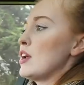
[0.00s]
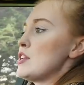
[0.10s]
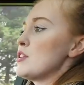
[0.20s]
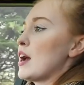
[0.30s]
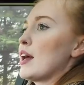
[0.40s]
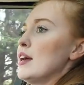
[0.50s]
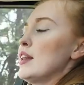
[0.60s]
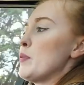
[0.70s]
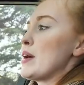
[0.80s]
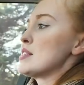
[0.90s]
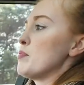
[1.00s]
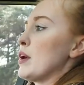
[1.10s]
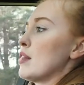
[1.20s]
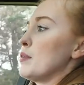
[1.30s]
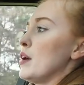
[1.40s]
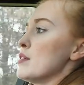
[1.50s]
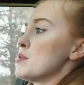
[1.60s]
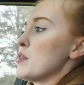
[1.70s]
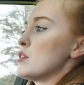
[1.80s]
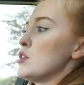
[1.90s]
really do get the best of both
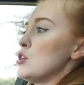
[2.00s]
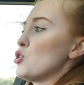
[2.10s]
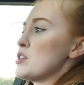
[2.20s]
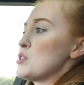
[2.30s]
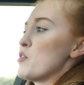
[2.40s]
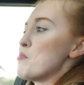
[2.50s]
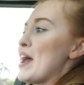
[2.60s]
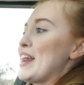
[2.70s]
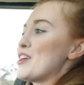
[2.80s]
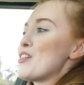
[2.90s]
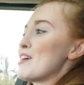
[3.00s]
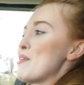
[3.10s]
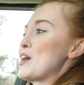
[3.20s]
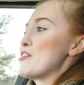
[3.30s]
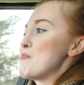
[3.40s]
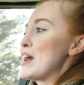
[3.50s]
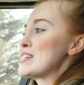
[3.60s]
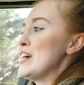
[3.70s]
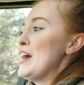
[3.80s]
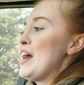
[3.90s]
worlds with the two choices we've made. I don't think we could have
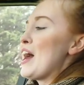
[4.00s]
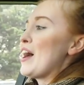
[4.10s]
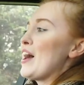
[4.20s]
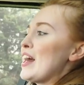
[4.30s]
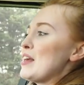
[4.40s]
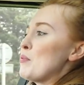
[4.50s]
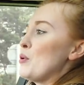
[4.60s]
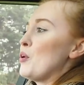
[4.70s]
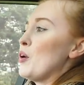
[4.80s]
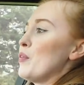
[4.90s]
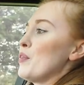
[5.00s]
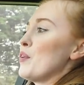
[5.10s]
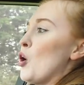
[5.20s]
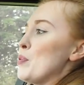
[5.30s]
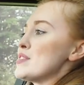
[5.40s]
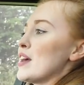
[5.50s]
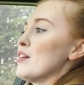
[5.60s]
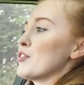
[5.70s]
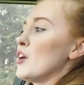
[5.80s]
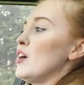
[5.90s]
picked any more opposite
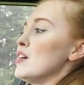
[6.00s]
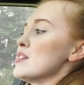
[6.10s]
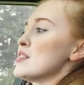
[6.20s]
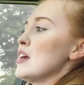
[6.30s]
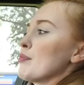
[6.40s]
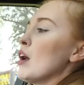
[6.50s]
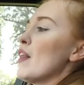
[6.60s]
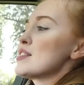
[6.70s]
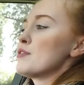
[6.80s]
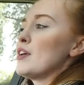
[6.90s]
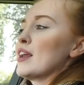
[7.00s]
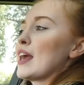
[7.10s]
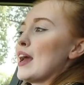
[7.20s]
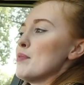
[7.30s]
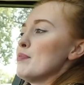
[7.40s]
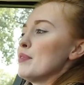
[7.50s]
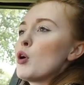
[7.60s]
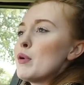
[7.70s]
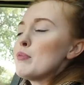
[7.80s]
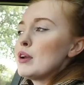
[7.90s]
of cars. Oh, that's a fun game.
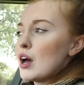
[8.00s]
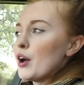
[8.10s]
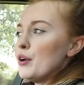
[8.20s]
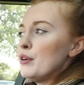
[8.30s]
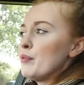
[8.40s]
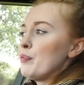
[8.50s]
Comment below